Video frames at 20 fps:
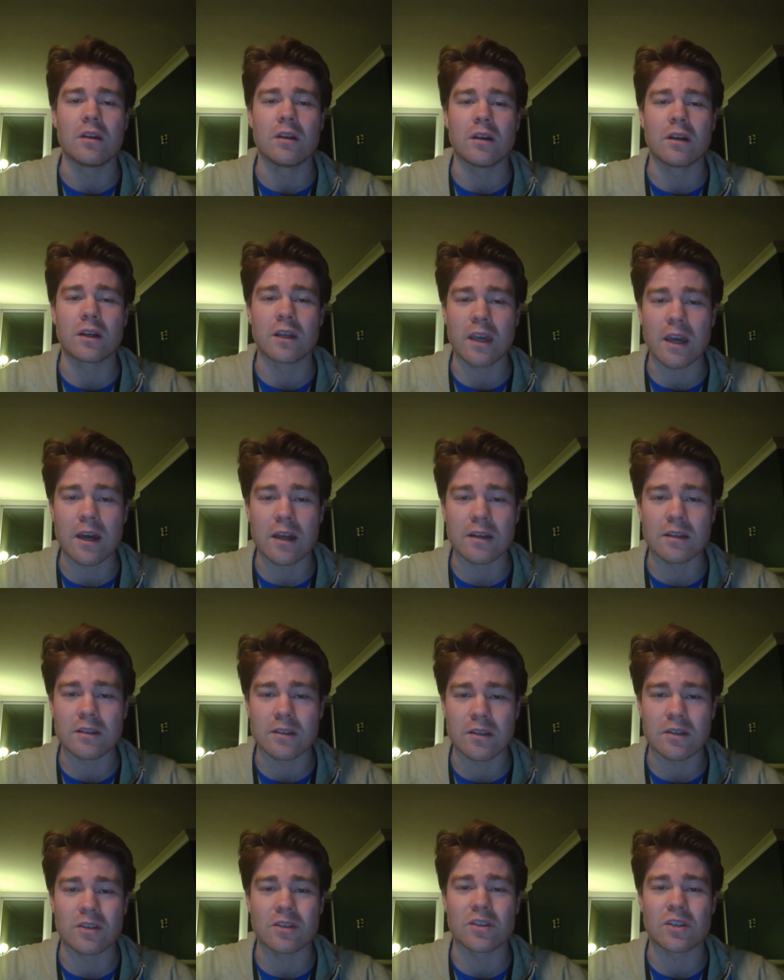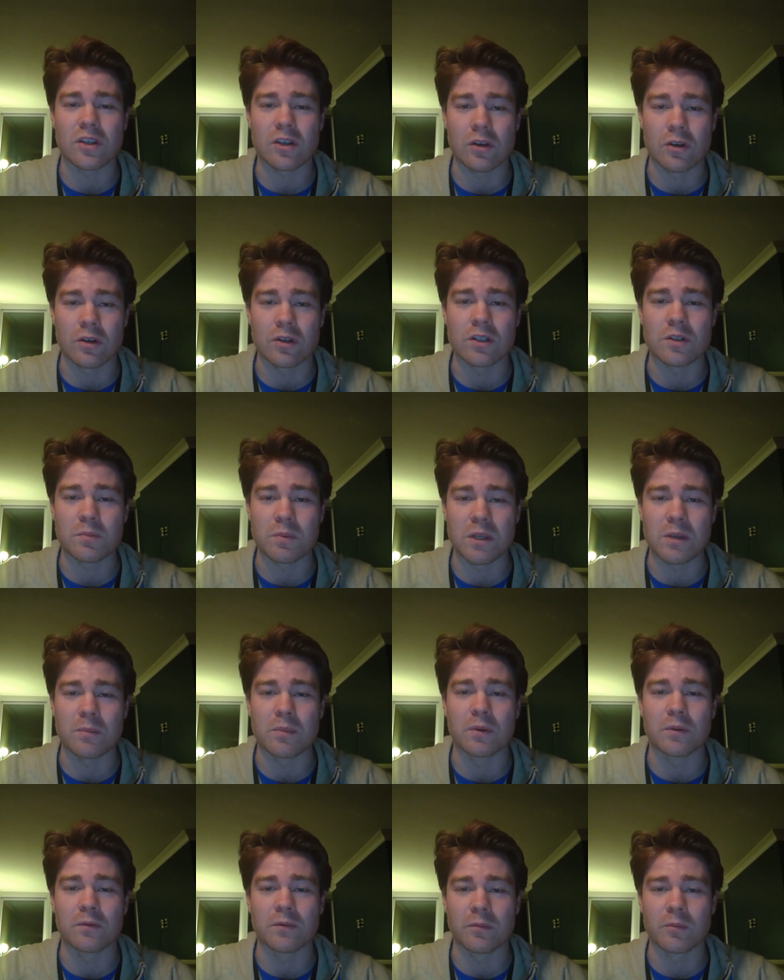Again, to discourage
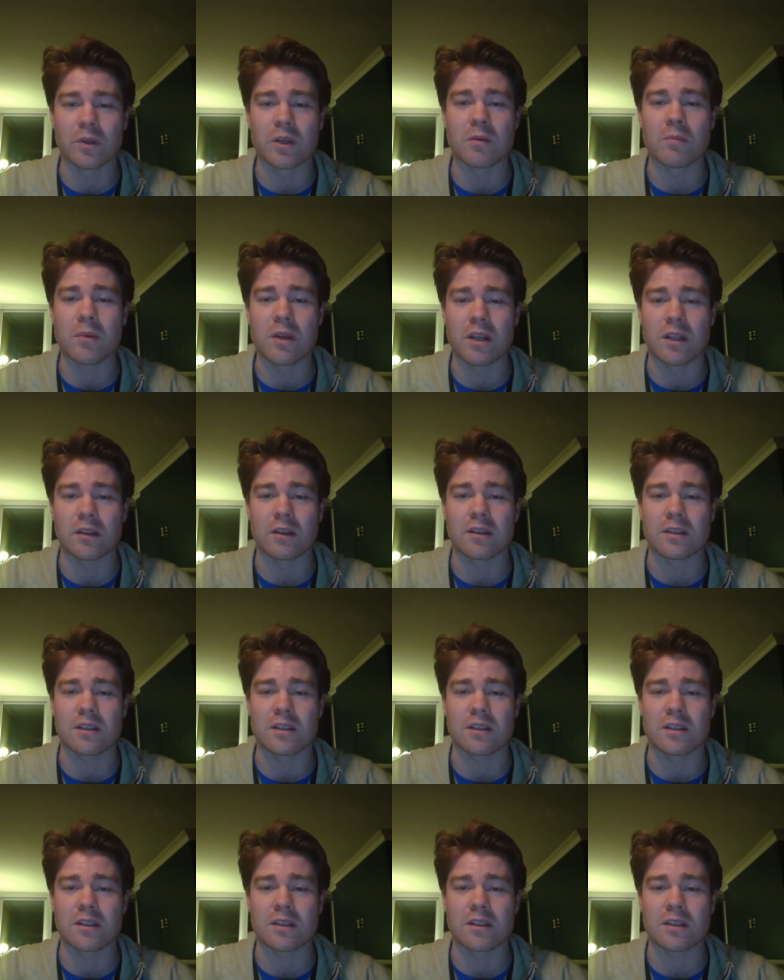people from committing the